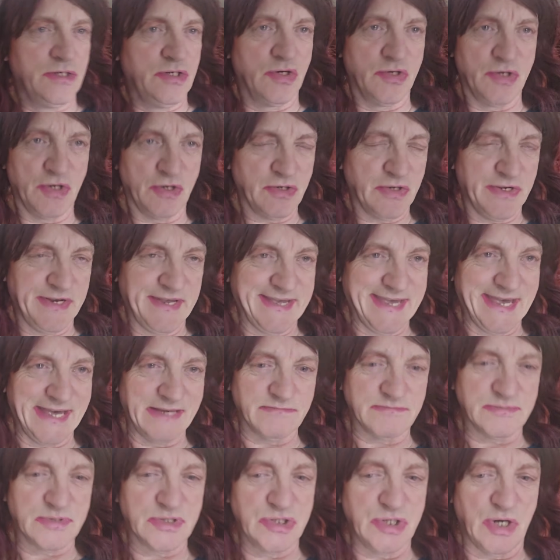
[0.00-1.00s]
You're not going to
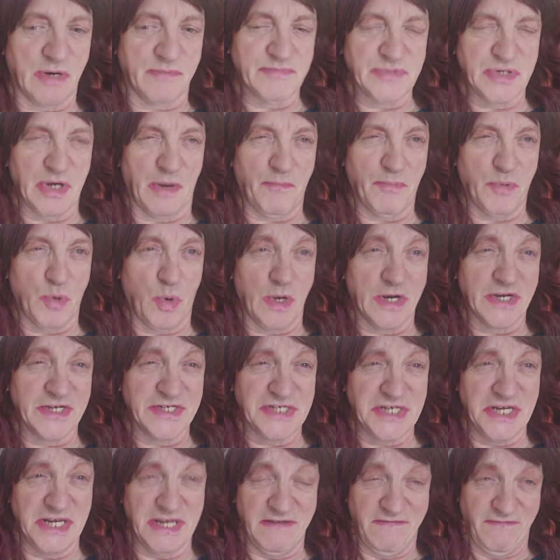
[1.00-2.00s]
get top
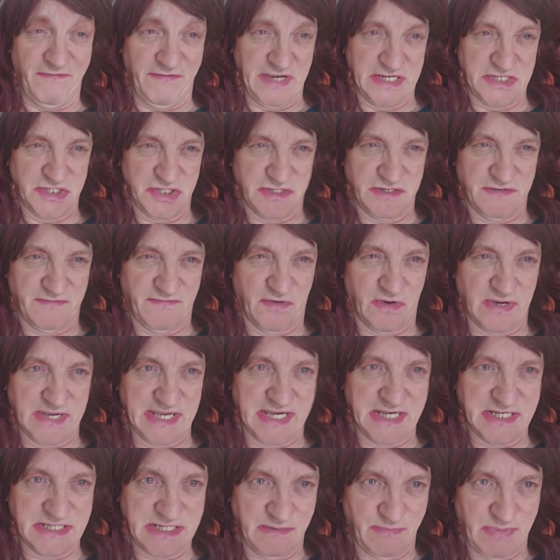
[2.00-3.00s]
quality fish
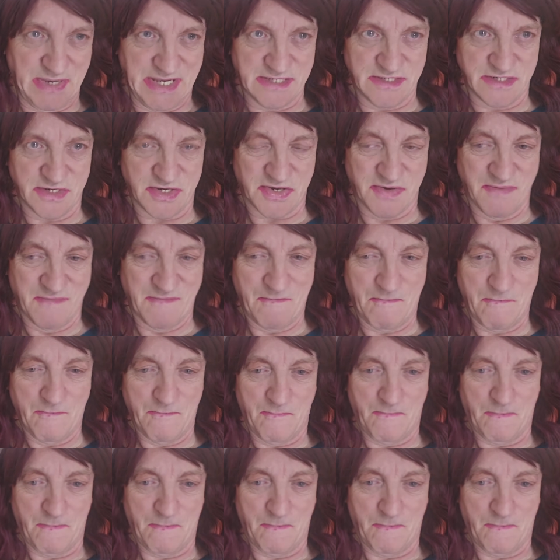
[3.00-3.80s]
for 80 pence.